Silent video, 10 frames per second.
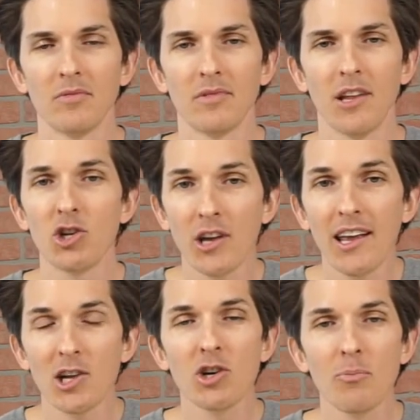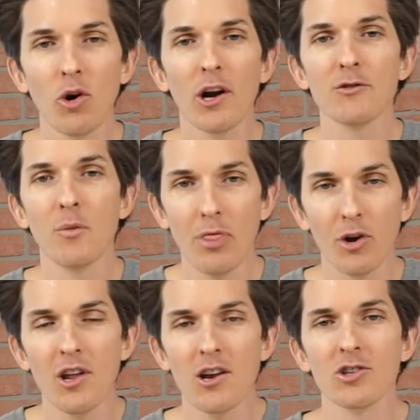That you can get your mortgage from
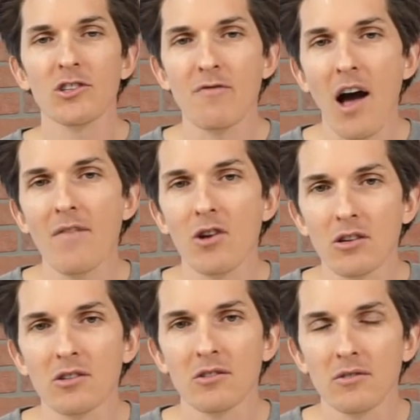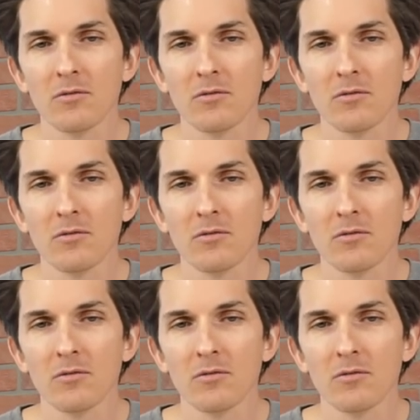30 years to 5 years?